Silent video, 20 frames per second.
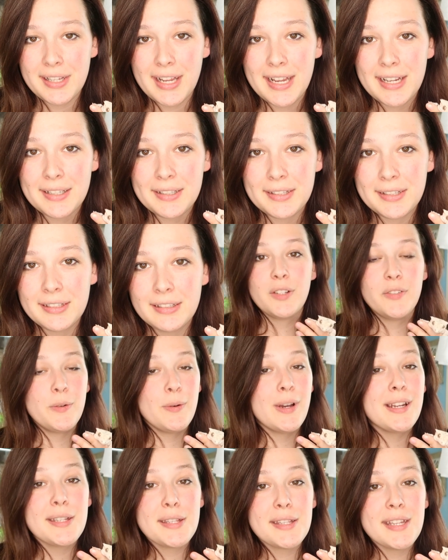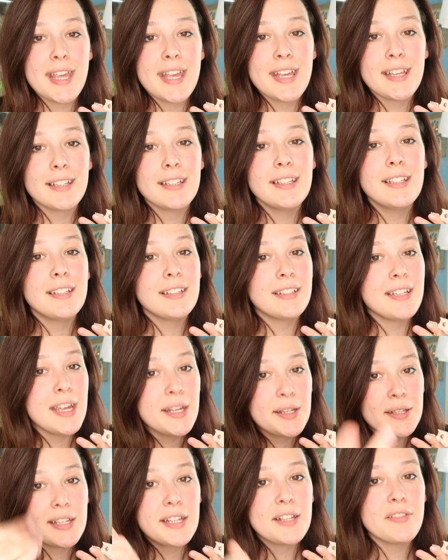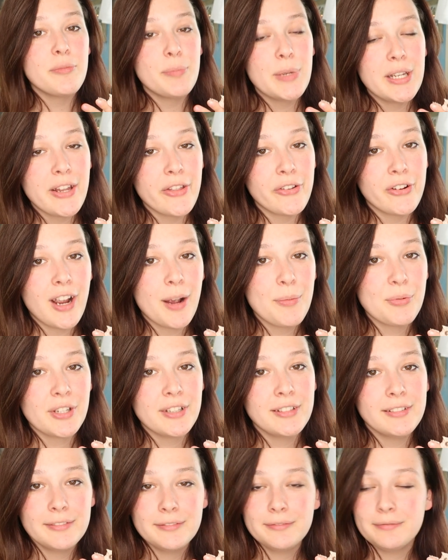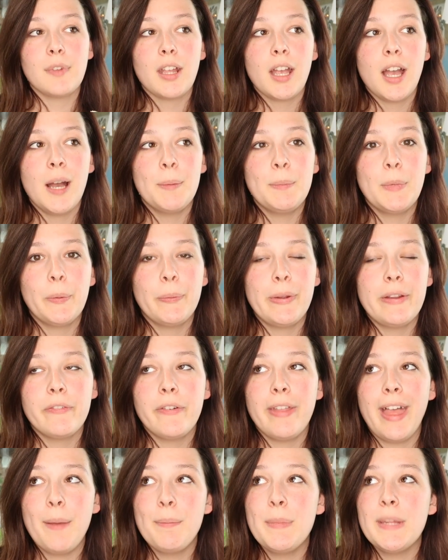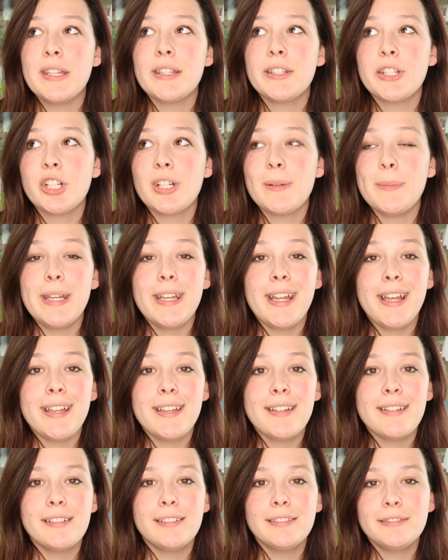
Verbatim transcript: snakes. So if you want a snake, king snakes would be another option. I'm gonna wait for that mister to be done.